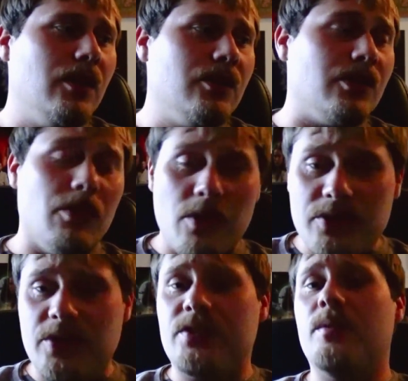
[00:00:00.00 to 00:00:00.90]
so
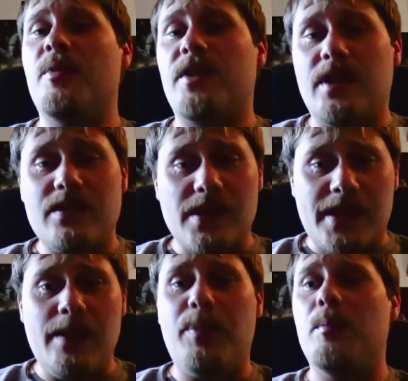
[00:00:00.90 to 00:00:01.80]
those are some things to
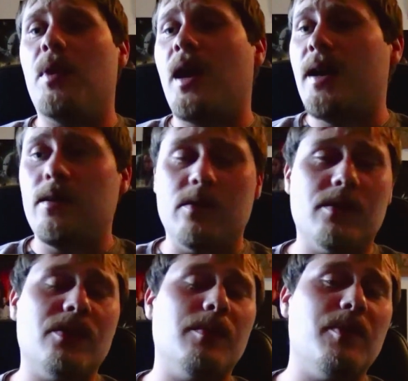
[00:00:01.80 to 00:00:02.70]
keep in mind.
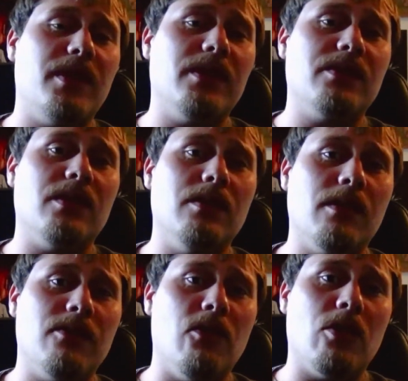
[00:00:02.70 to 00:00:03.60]
Those are some things to
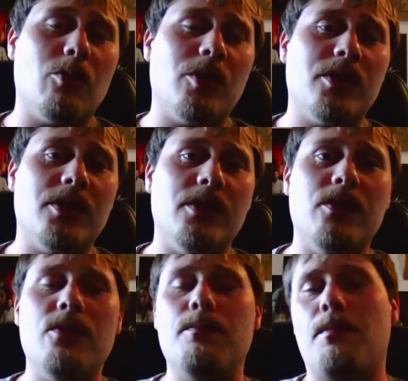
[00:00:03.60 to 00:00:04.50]
look forward
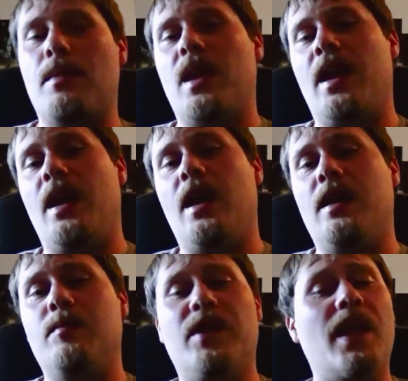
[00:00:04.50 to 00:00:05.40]
to.
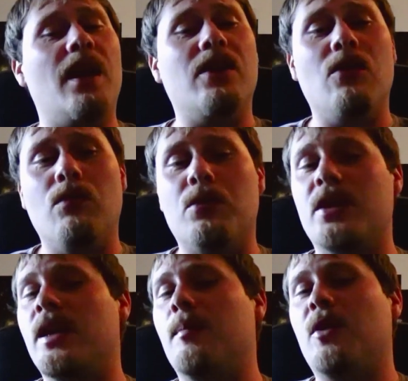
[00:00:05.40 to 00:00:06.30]
And but yeah, don't
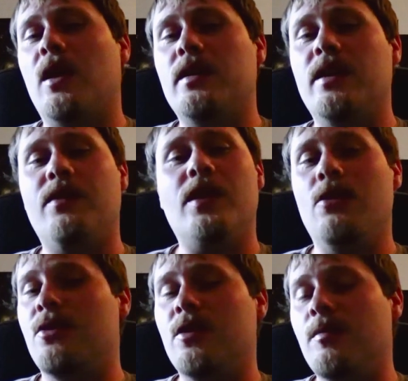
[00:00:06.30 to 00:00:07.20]
worry, I'm not leaving
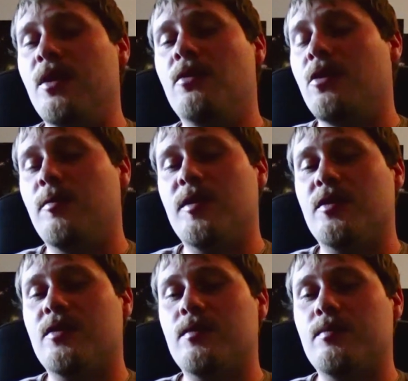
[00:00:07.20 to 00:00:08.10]
YouTube. YouTube
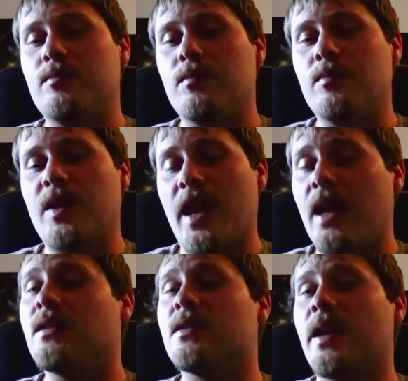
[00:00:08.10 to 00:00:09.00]
is
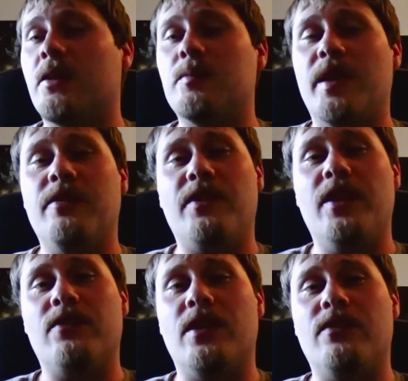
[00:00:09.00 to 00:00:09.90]
hands down my
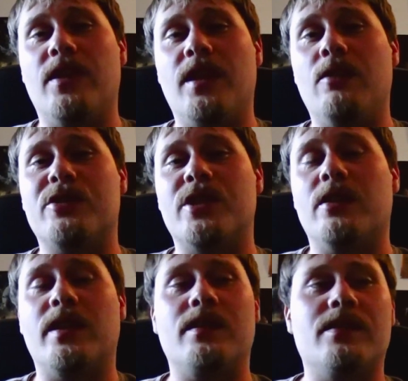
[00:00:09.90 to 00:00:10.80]
favorite video
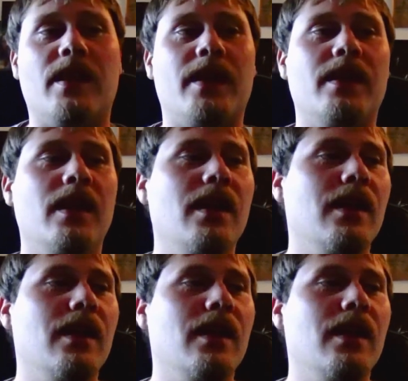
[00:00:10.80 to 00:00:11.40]
sharing site,